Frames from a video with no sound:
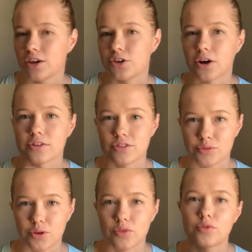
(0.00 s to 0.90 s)
yarns
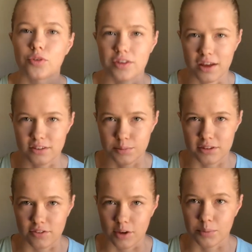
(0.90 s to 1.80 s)
through for that
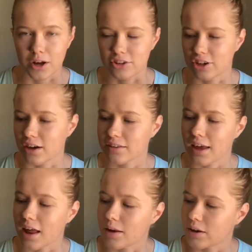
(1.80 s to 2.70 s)
specific project,
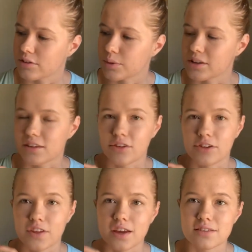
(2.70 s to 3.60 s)
and as well as
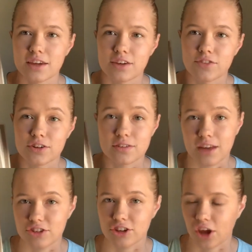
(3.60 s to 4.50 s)
other things, like if you're
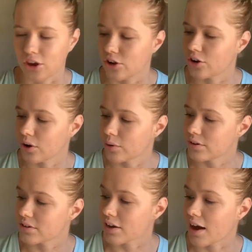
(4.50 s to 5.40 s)
sketching your
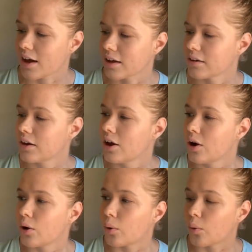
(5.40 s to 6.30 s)
own design,
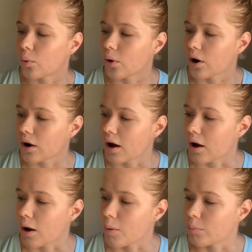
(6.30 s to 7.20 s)
or
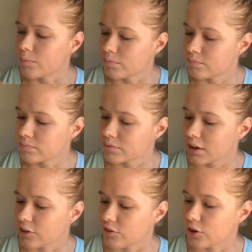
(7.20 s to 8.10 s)

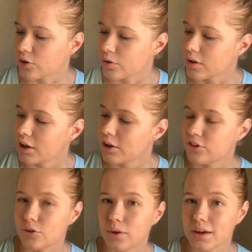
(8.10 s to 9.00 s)
if you're
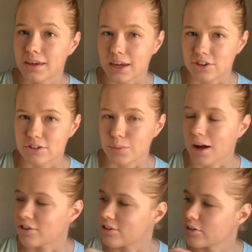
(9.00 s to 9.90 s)
doing a gauge
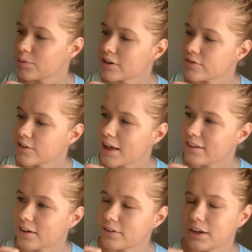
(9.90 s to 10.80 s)
swatch, there's a place for that
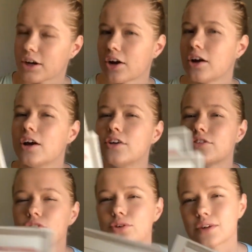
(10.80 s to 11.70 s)
down here.
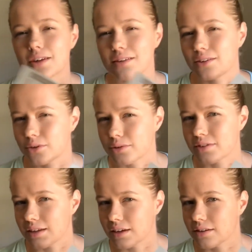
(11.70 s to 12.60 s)
So you can use
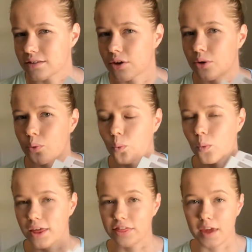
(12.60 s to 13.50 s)
these
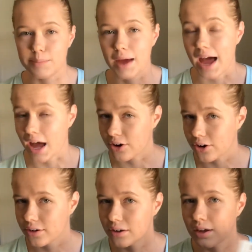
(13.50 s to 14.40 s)
with a pattern.